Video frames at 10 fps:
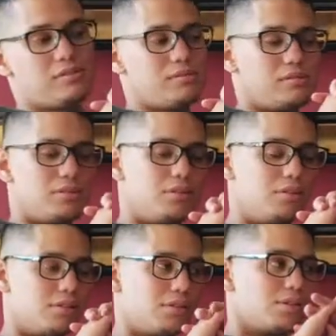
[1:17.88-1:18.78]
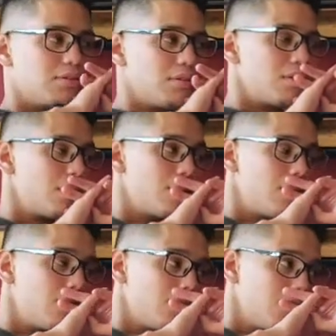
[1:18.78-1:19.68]

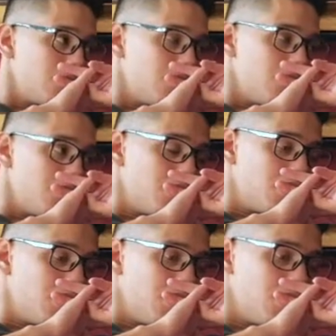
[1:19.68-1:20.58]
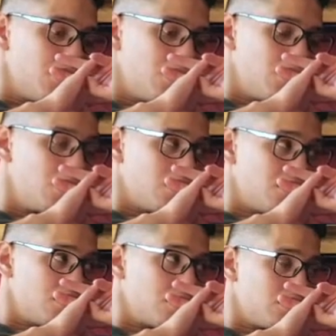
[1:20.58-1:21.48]

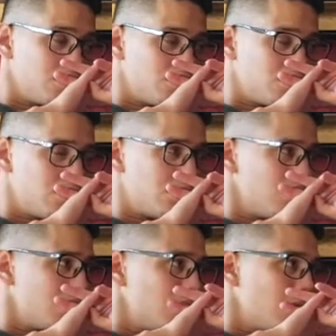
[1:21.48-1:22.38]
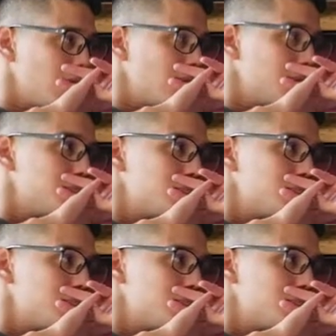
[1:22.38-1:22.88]
(not speaking)